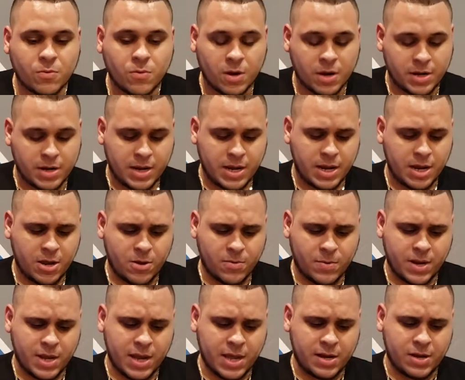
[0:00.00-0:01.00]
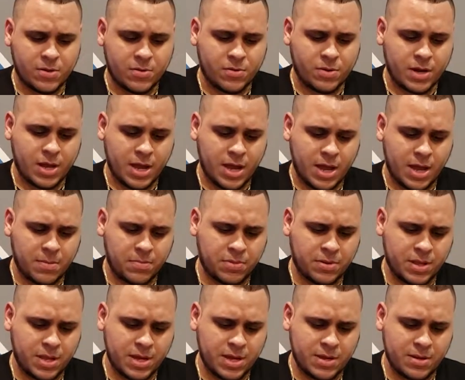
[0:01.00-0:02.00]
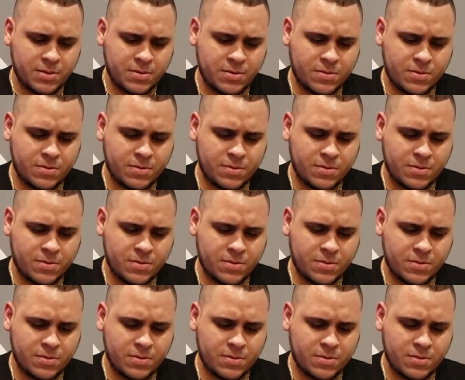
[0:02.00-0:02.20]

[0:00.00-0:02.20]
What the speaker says: Right now we got it on the hot plate.